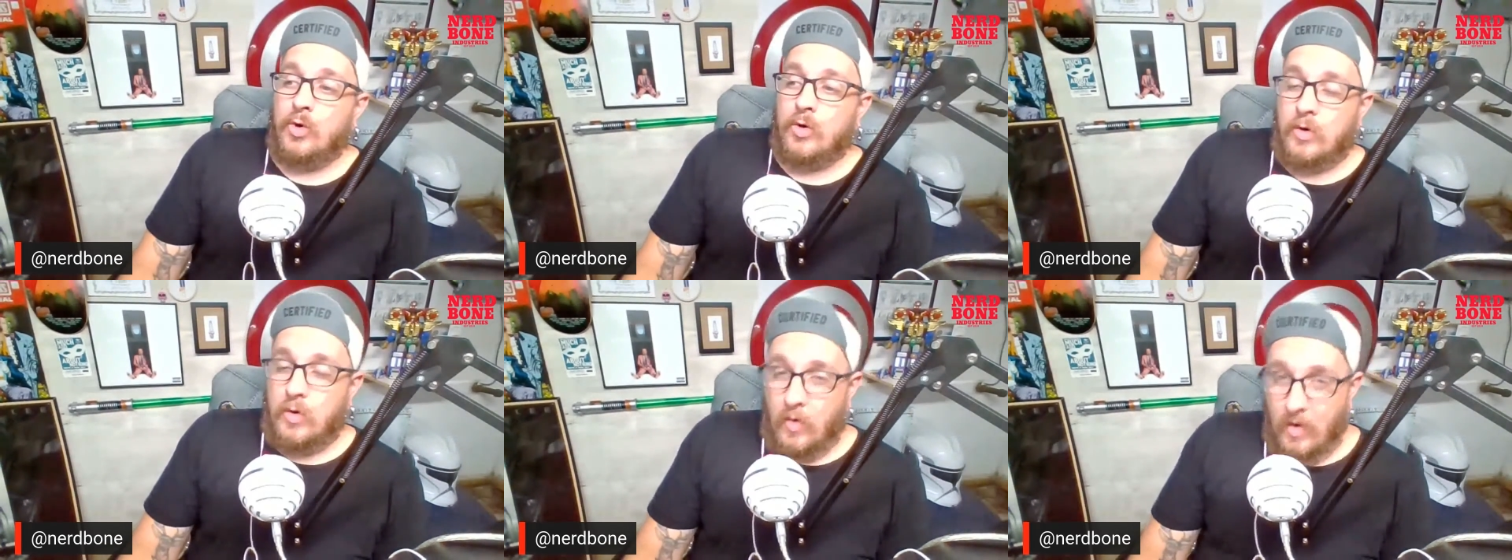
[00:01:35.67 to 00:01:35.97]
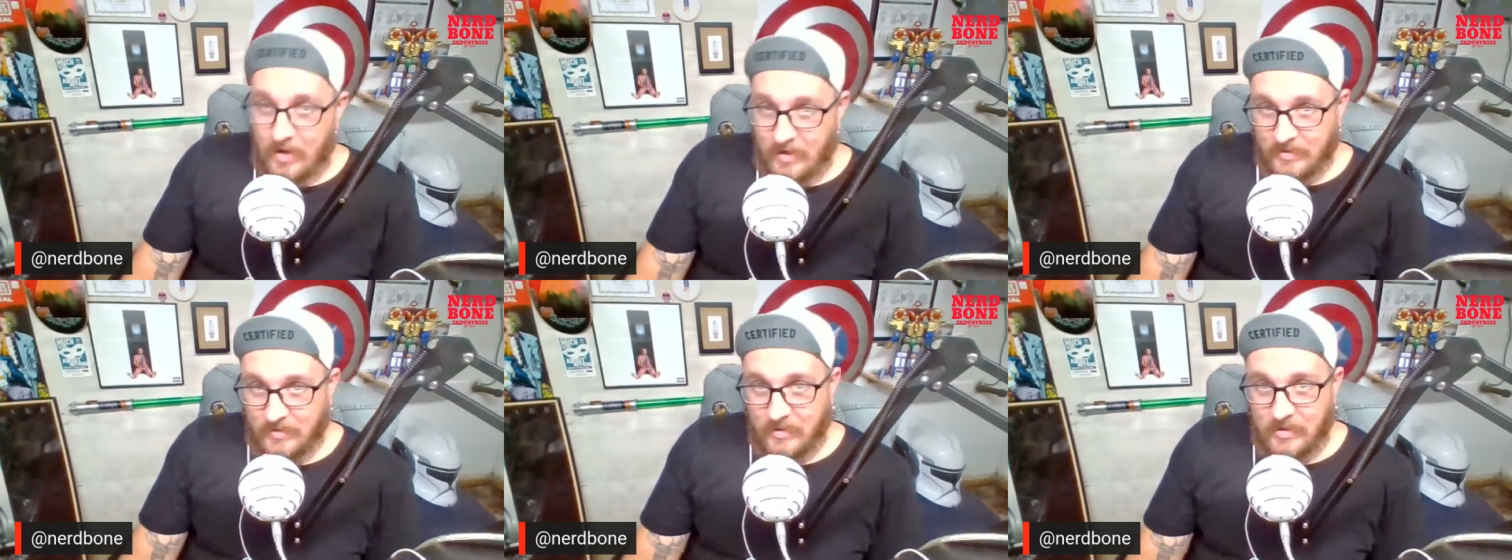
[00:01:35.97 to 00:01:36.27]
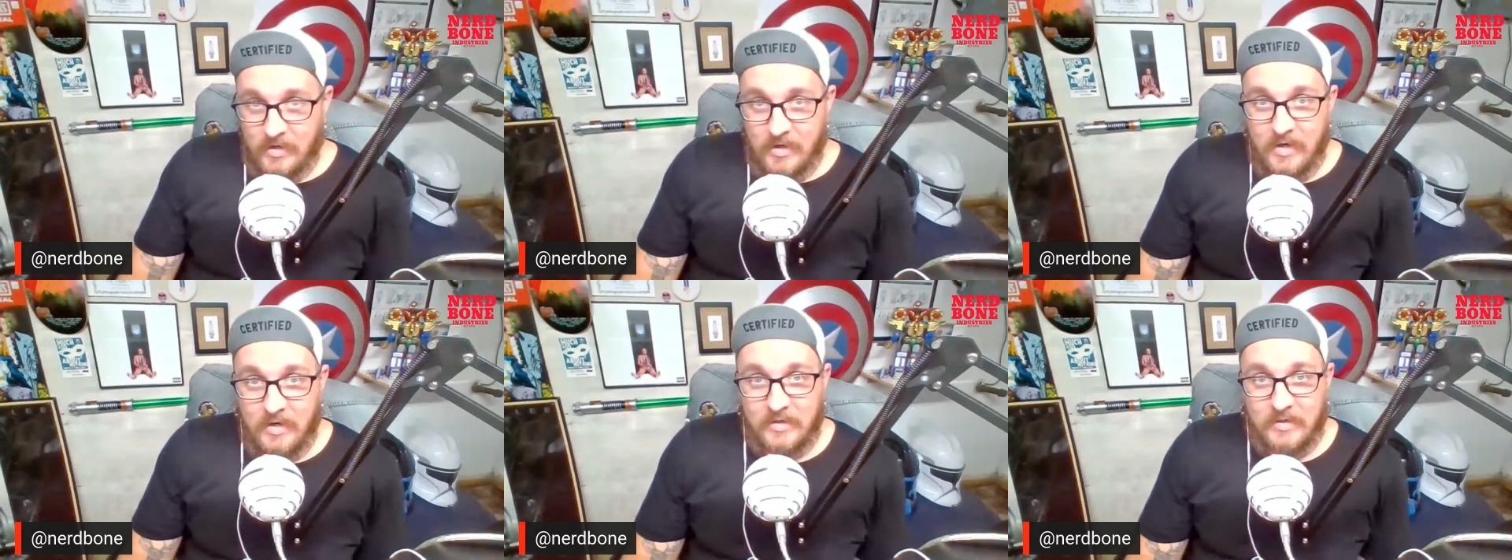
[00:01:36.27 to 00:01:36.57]

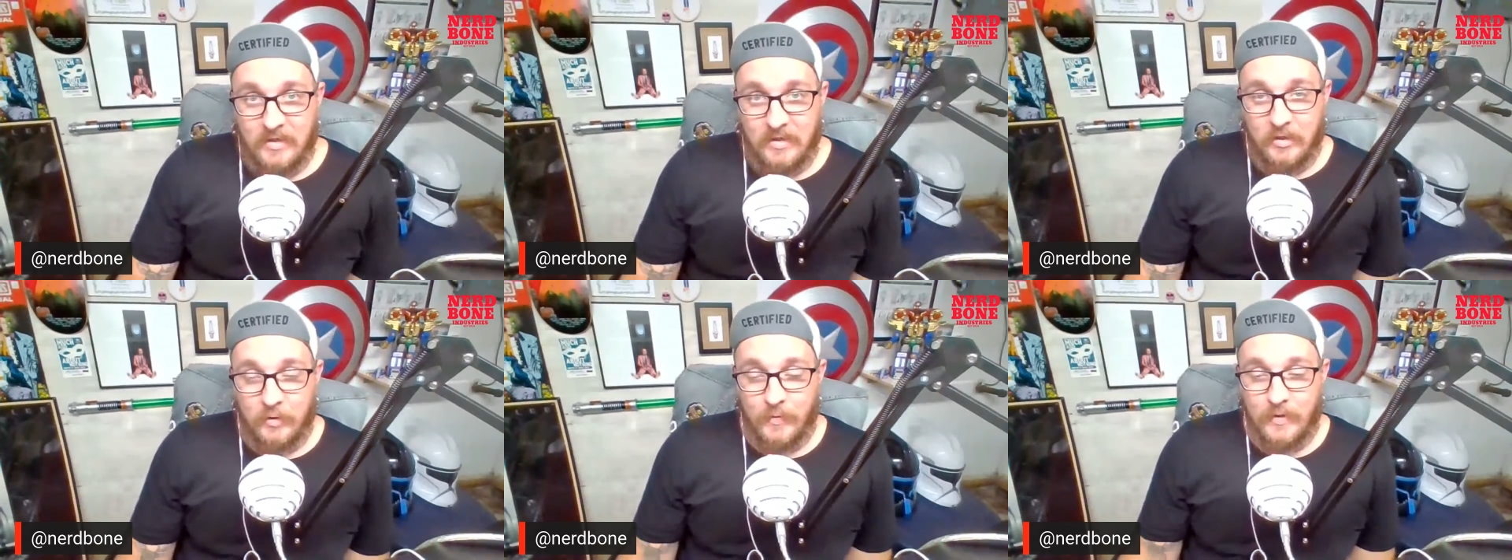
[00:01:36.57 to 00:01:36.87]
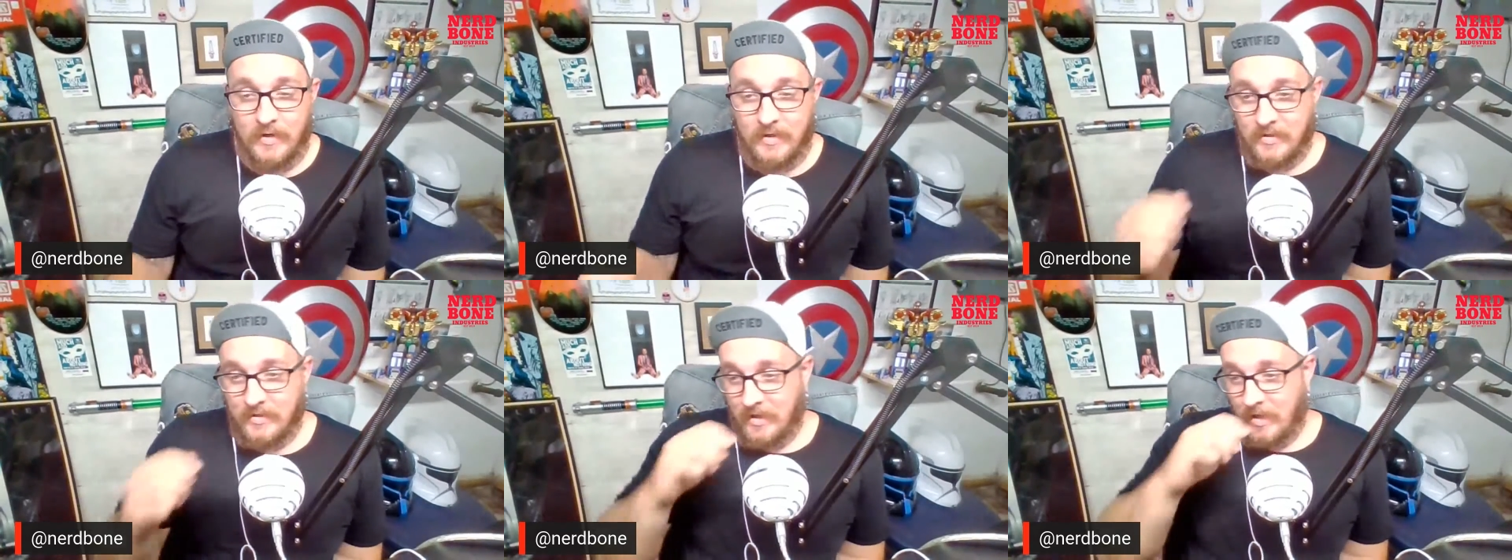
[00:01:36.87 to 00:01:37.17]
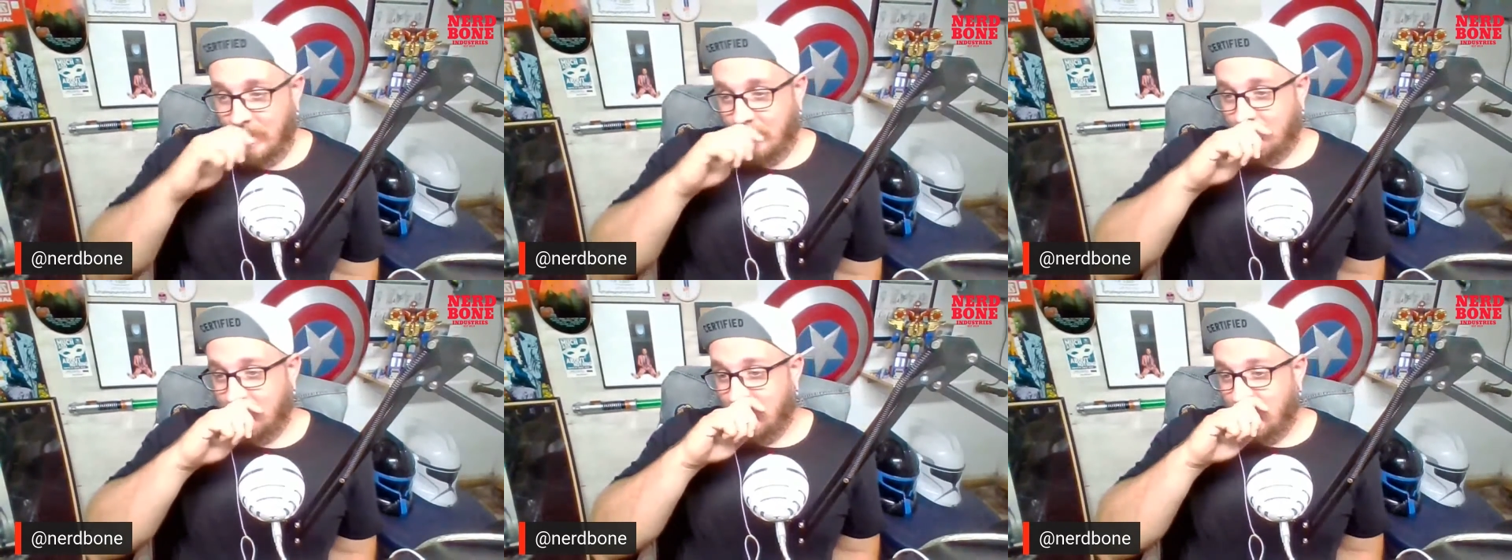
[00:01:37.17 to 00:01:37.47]
crazy. It's a little bit
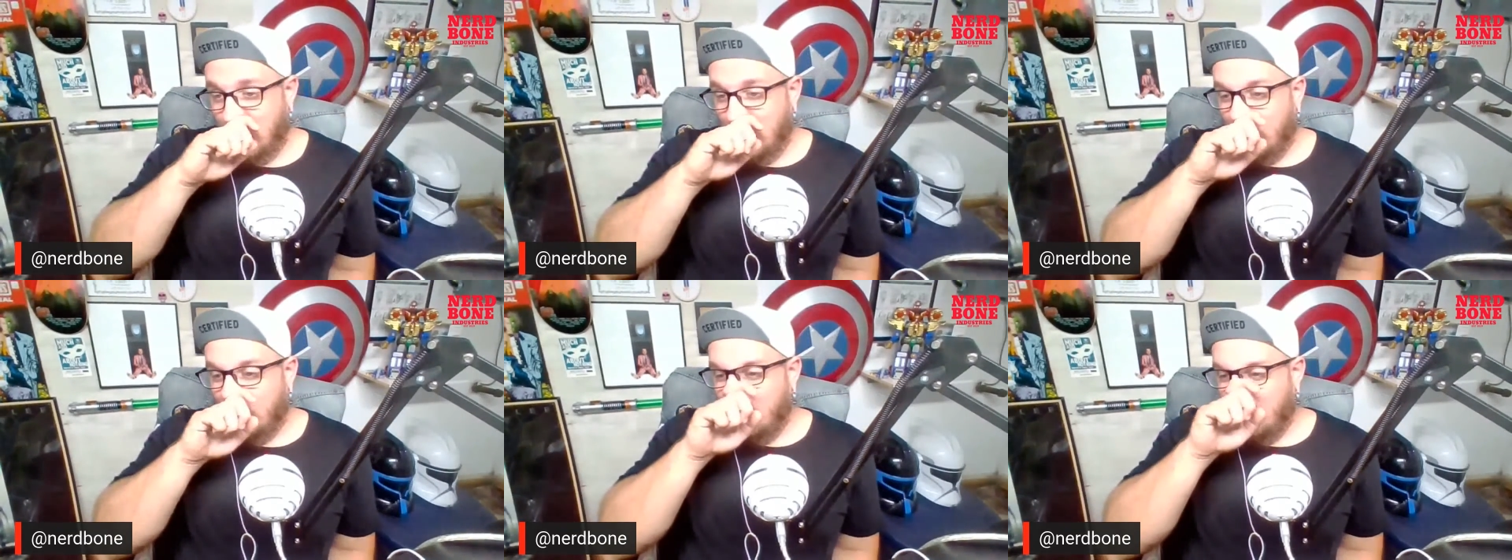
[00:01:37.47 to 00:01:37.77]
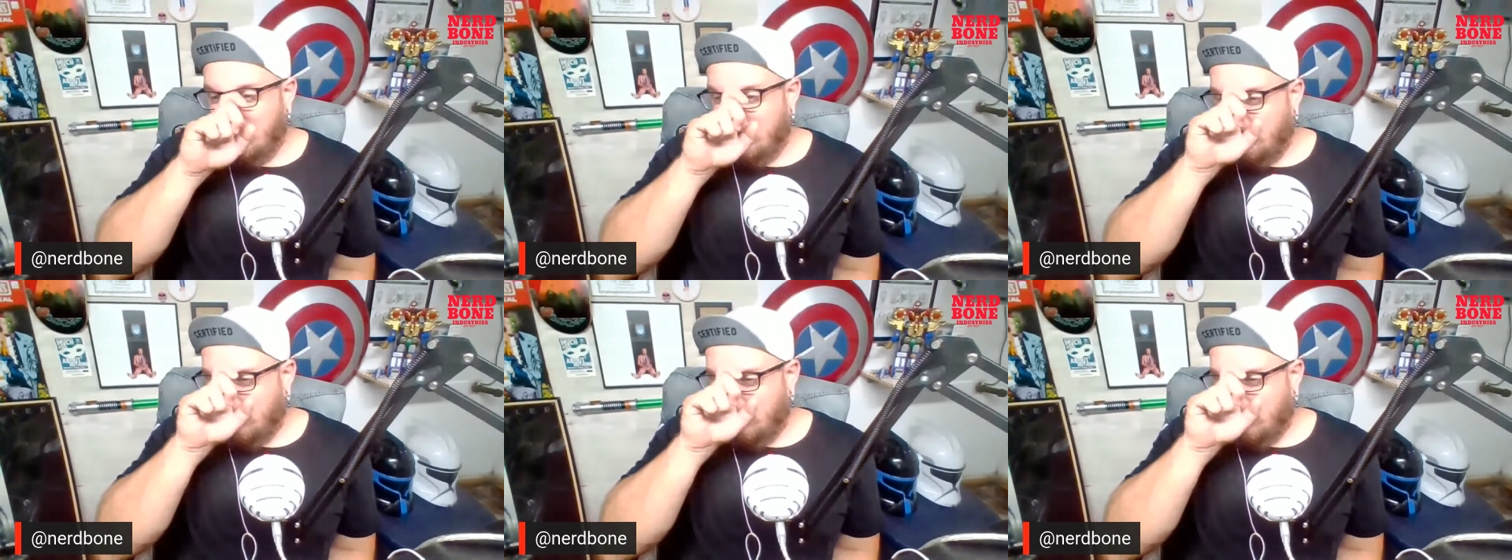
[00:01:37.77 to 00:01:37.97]
insane. So